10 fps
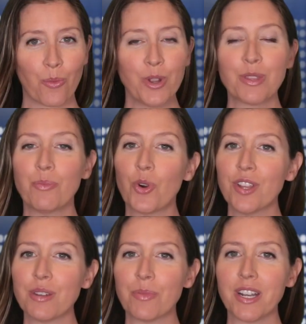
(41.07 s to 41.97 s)
with
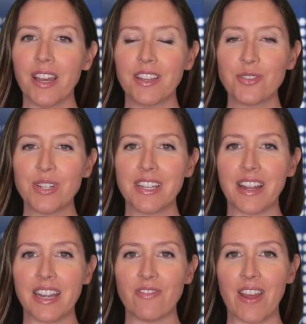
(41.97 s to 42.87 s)
more than one hundred
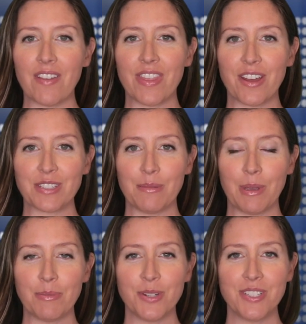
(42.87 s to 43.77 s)
ninety-five thousand
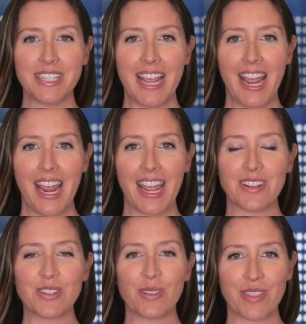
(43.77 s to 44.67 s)
members
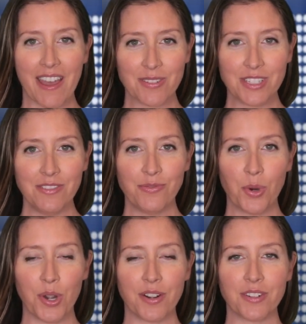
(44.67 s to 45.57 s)
and two thousand
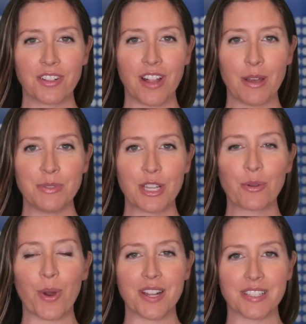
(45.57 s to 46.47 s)
four hundred clubs
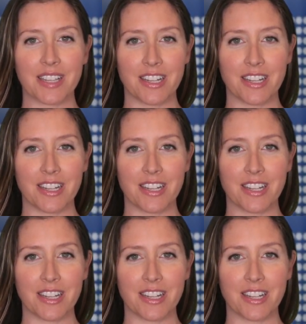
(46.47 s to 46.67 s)
across the